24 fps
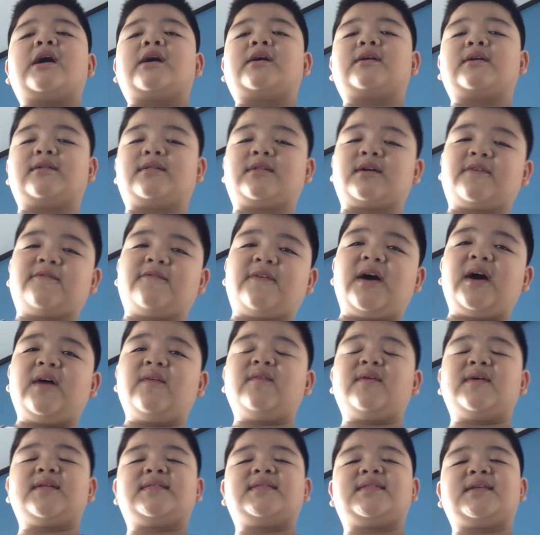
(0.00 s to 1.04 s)
The
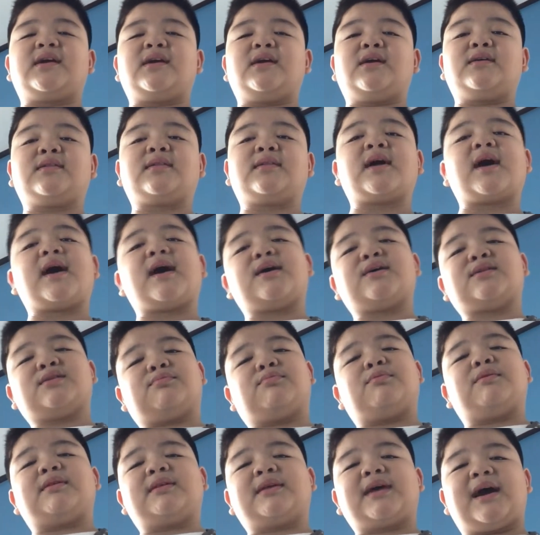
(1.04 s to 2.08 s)
Survival series has
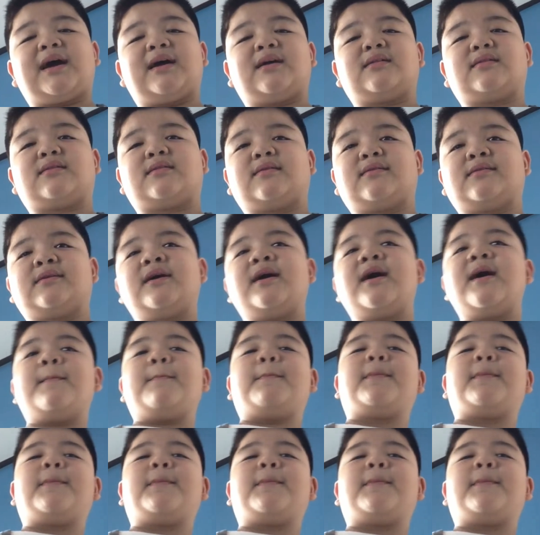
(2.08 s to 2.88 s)
been cancelled,